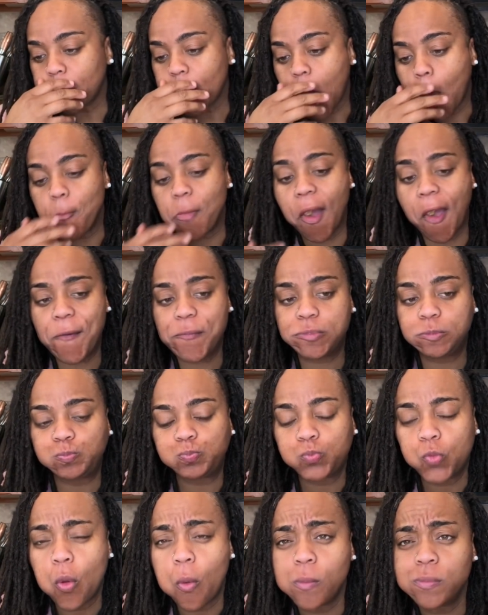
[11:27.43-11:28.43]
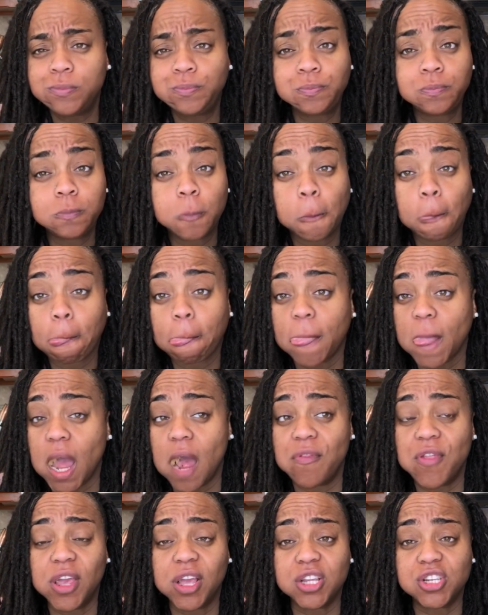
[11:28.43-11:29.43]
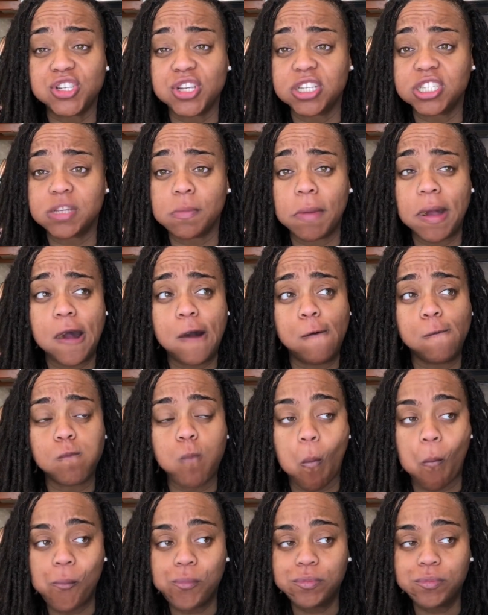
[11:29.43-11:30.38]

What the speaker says: But I think it's just about